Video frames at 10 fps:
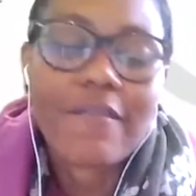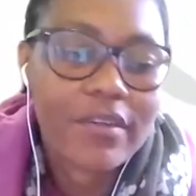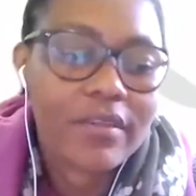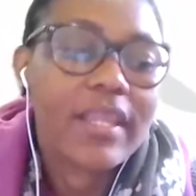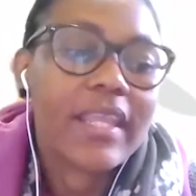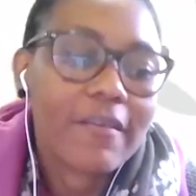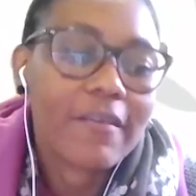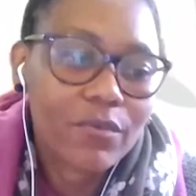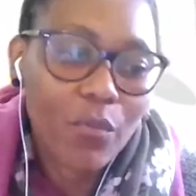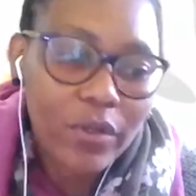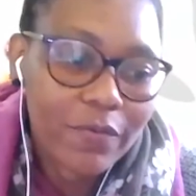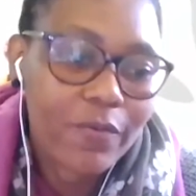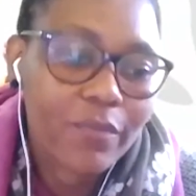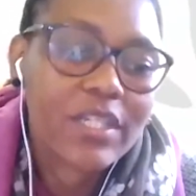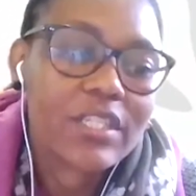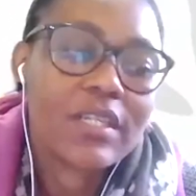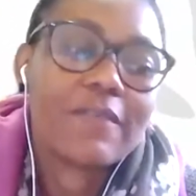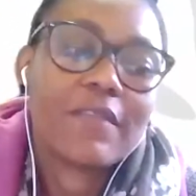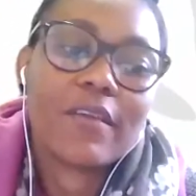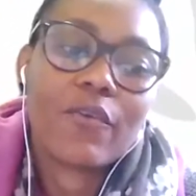even give us more information
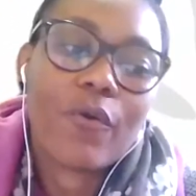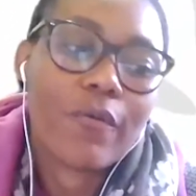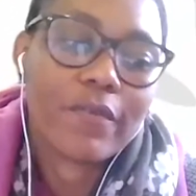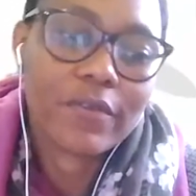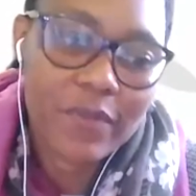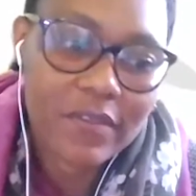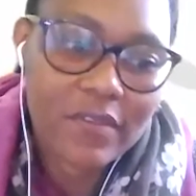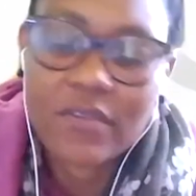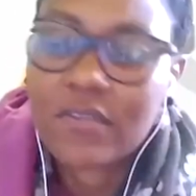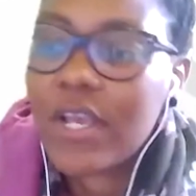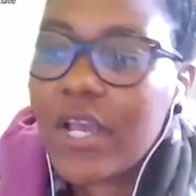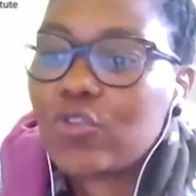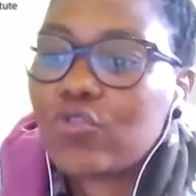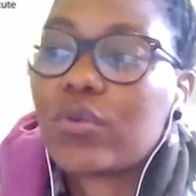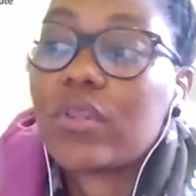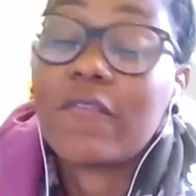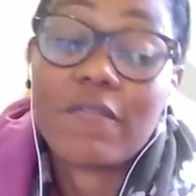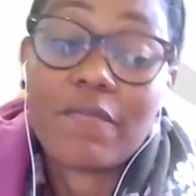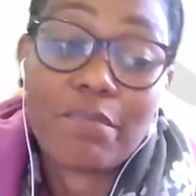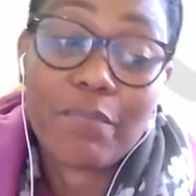if they know of a species. So
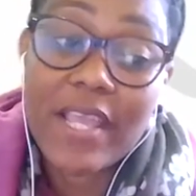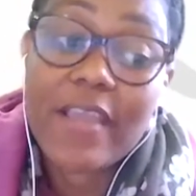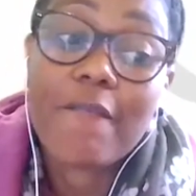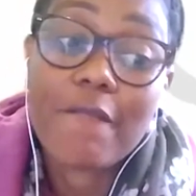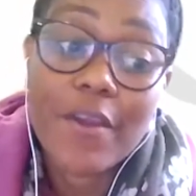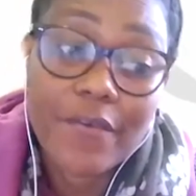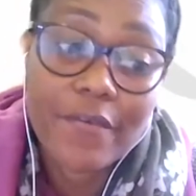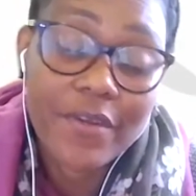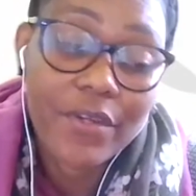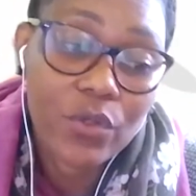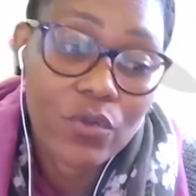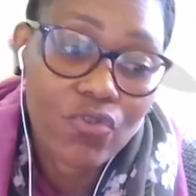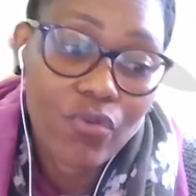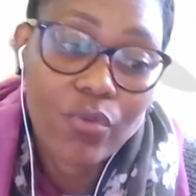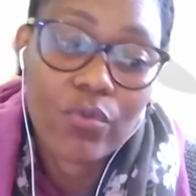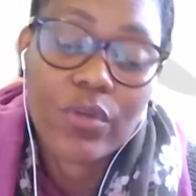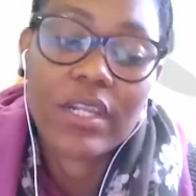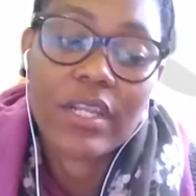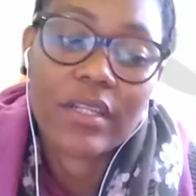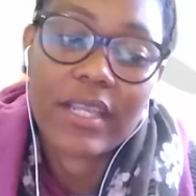they play a very, very huge role
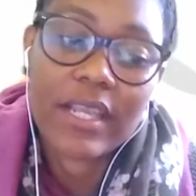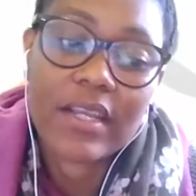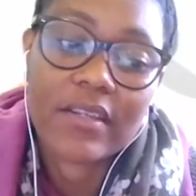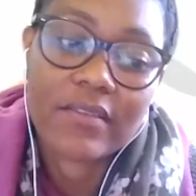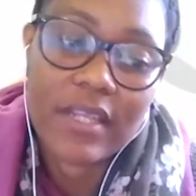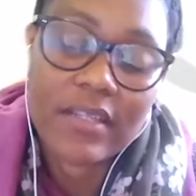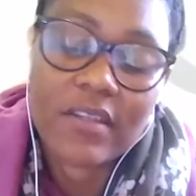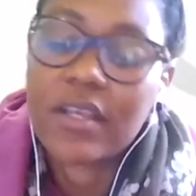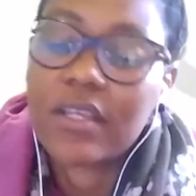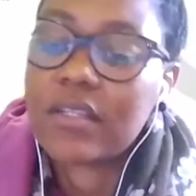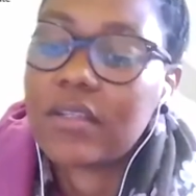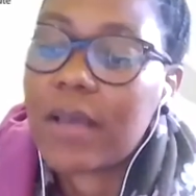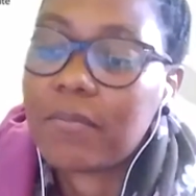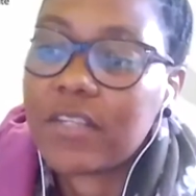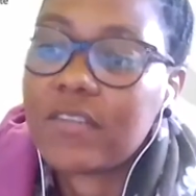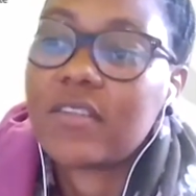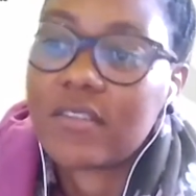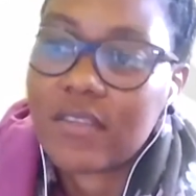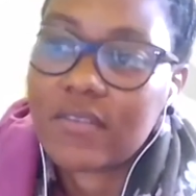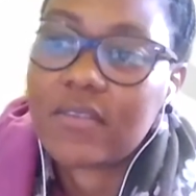in, in getting us data, in updating
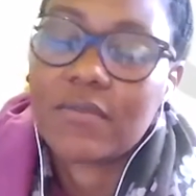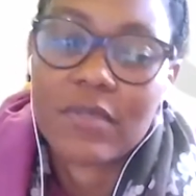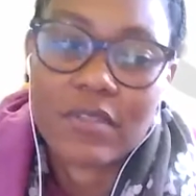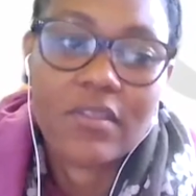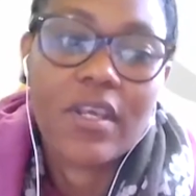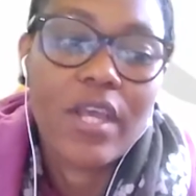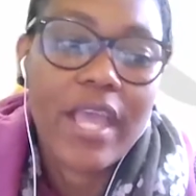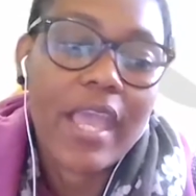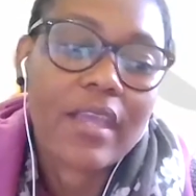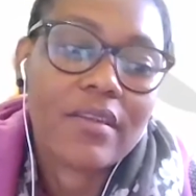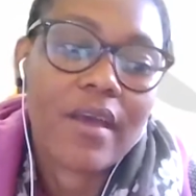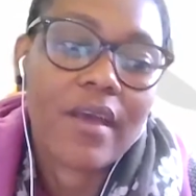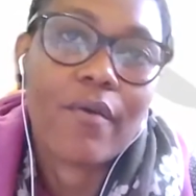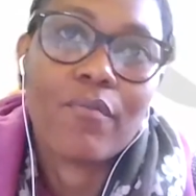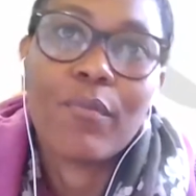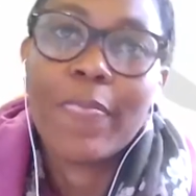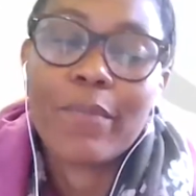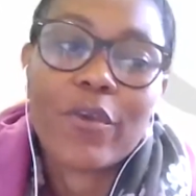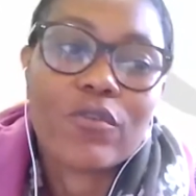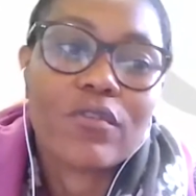these assessments. And um,
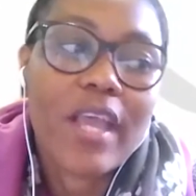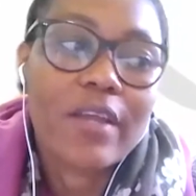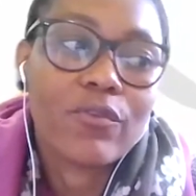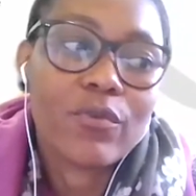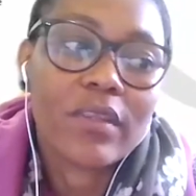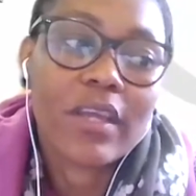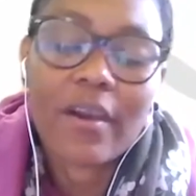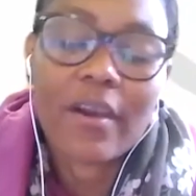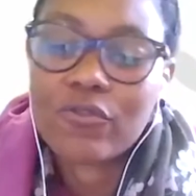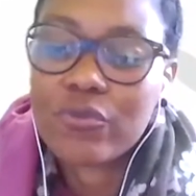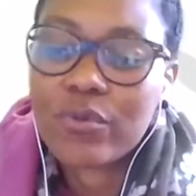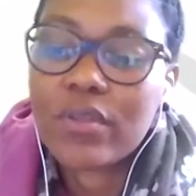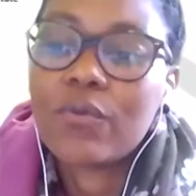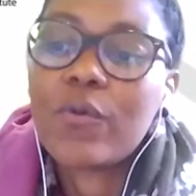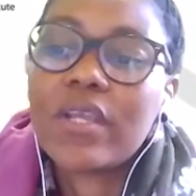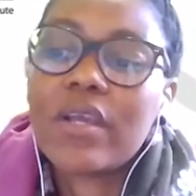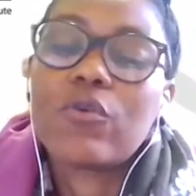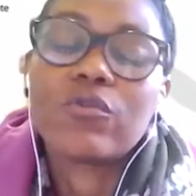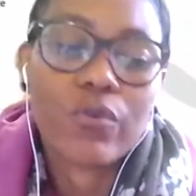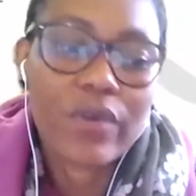because they are doing the ground truthing, we
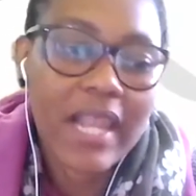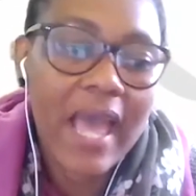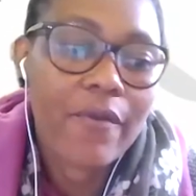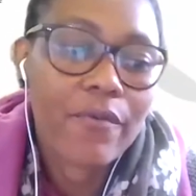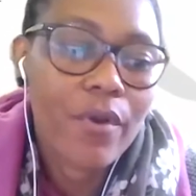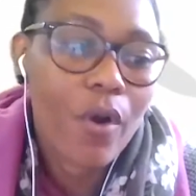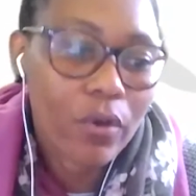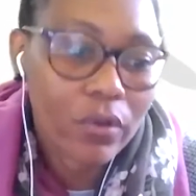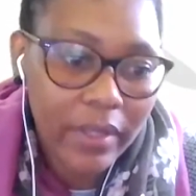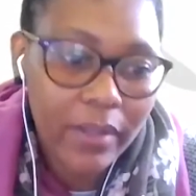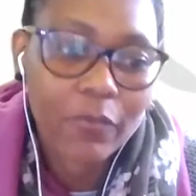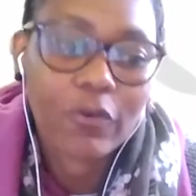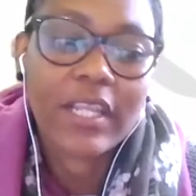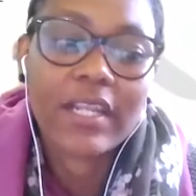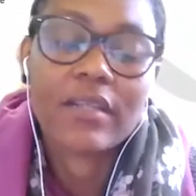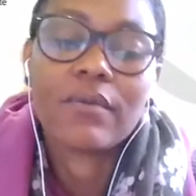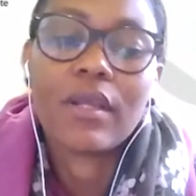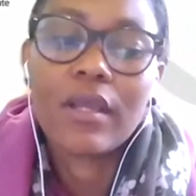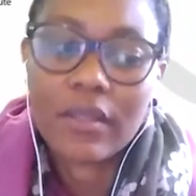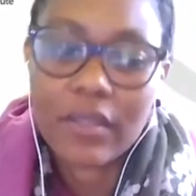also rely on them on
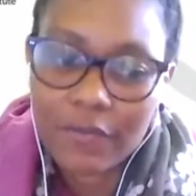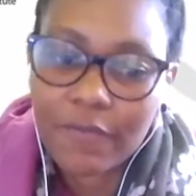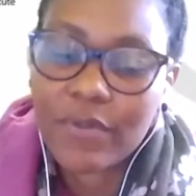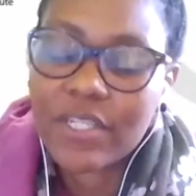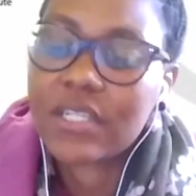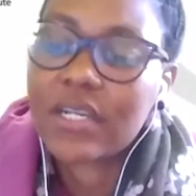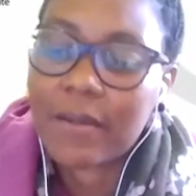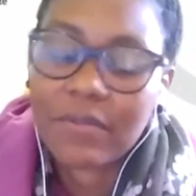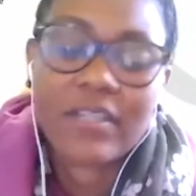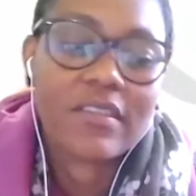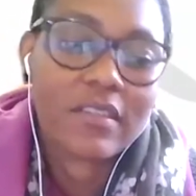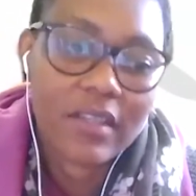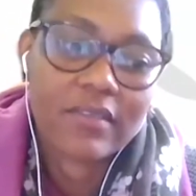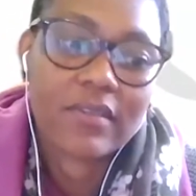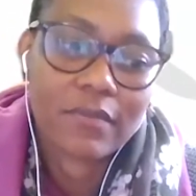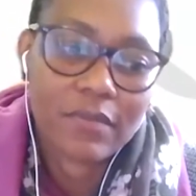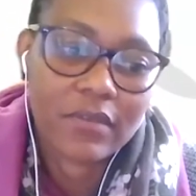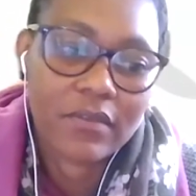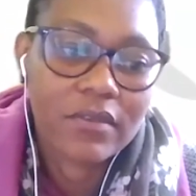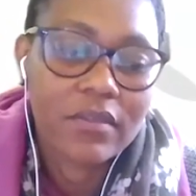getting the information and updating the
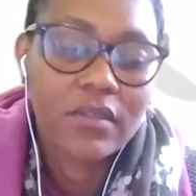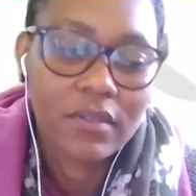assessments.